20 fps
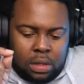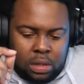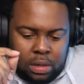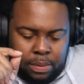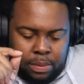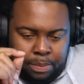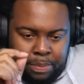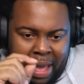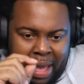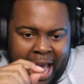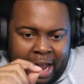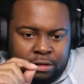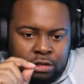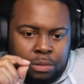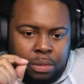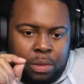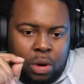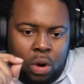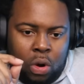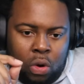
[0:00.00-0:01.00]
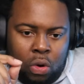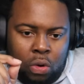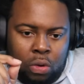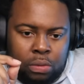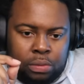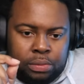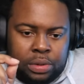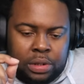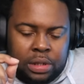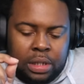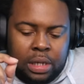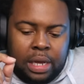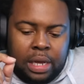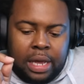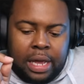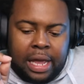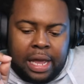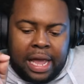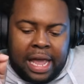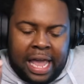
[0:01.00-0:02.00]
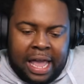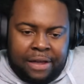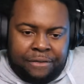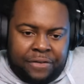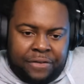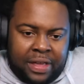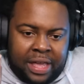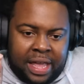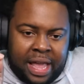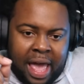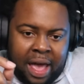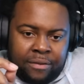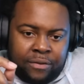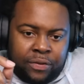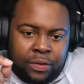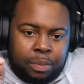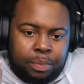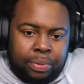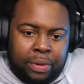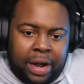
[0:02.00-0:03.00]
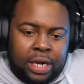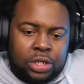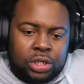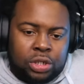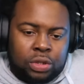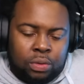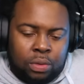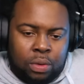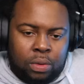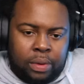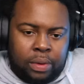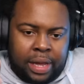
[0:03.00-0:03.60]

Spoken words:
Patrick Mahomes, if he ever breaks through,